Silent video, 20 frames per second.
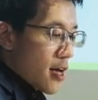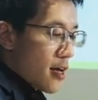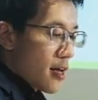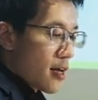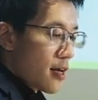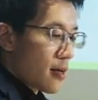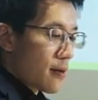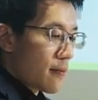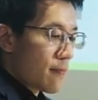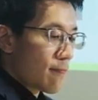
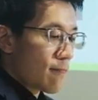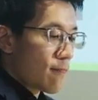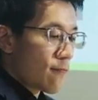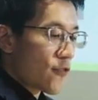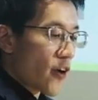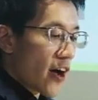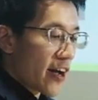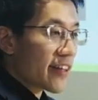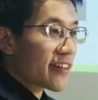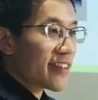um,
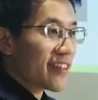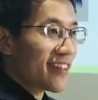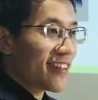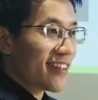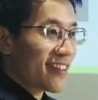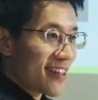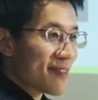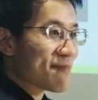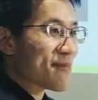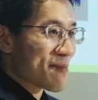via
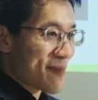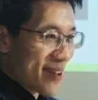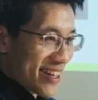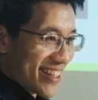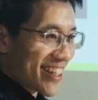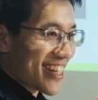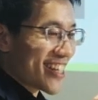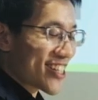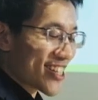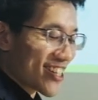the
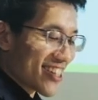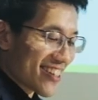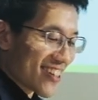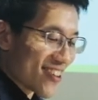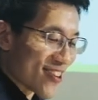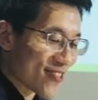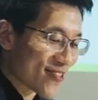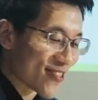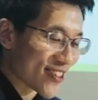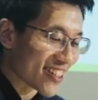implementation
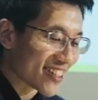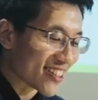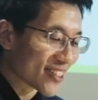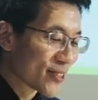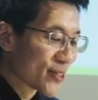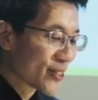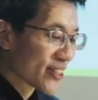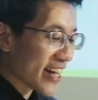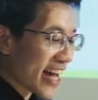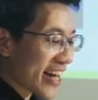of uh,
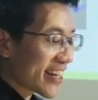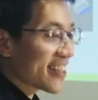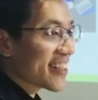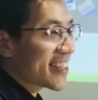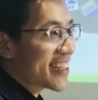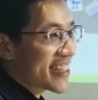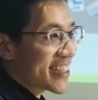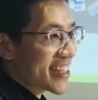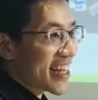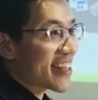Google
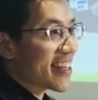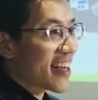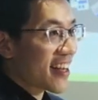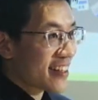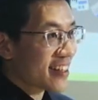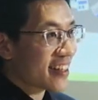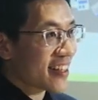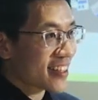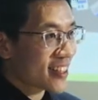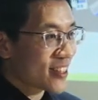Analytics and
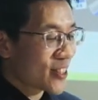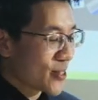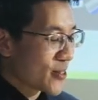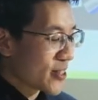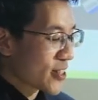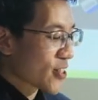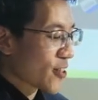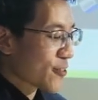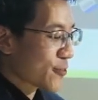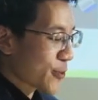Yandex to
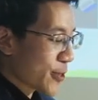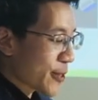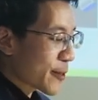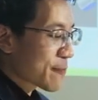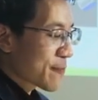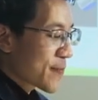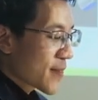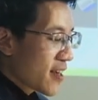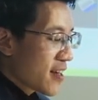its software.